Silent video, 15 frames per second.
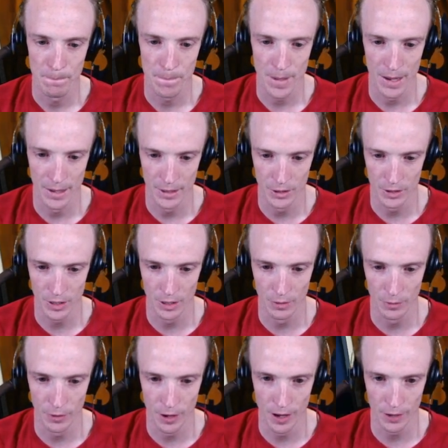And he's just going to
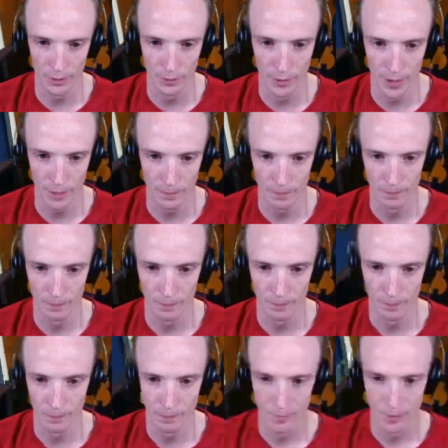flying flip.
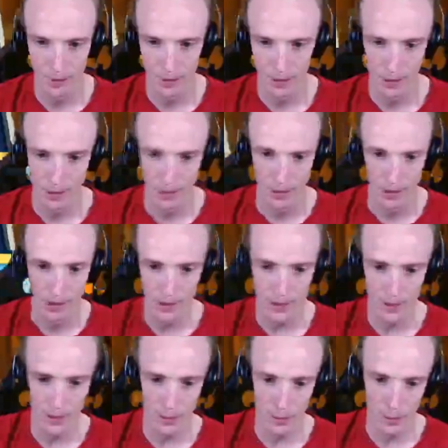
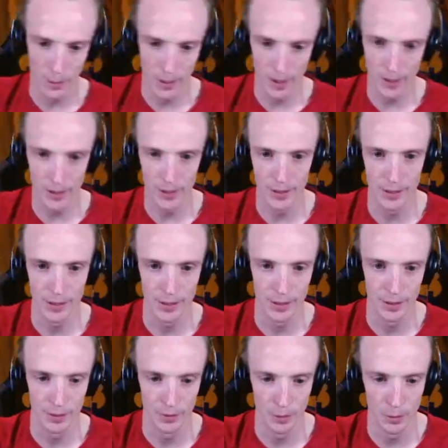Hits for
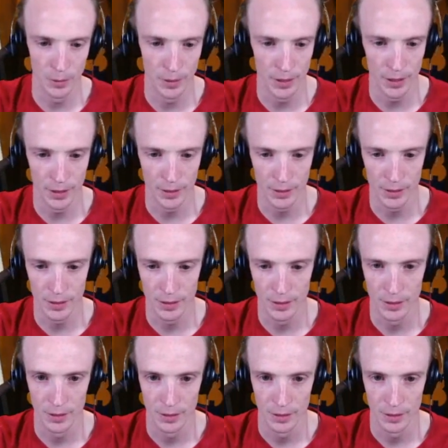weakness of all things.